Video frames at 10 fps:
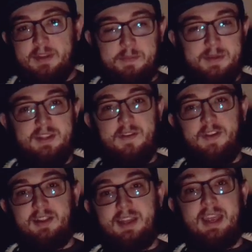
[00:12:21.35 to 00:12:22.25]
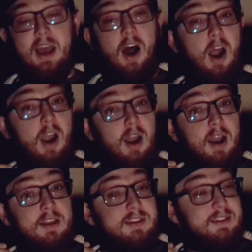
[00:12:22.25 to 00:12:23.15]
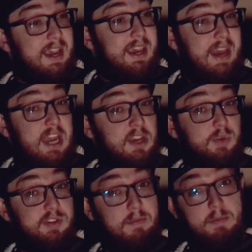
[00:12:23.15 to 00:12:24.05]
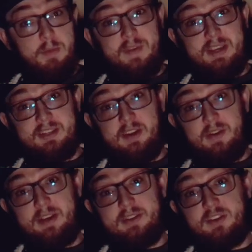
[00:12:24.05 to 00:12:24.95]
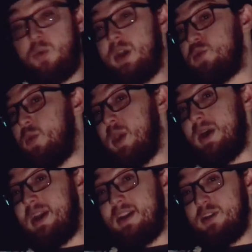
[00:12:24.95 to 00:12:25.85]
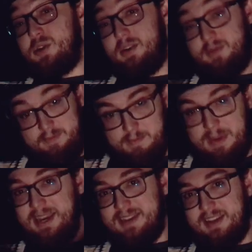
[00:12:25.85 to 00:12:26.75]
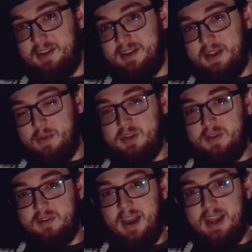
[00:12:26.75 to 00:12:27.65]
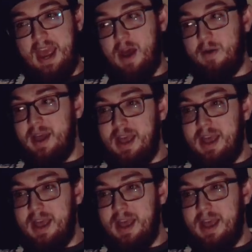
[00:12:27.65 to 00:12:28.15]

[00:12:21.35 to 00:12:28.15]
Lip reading: specifically our second annual summer movie series, 2021 edition mini-series that we're doing right now.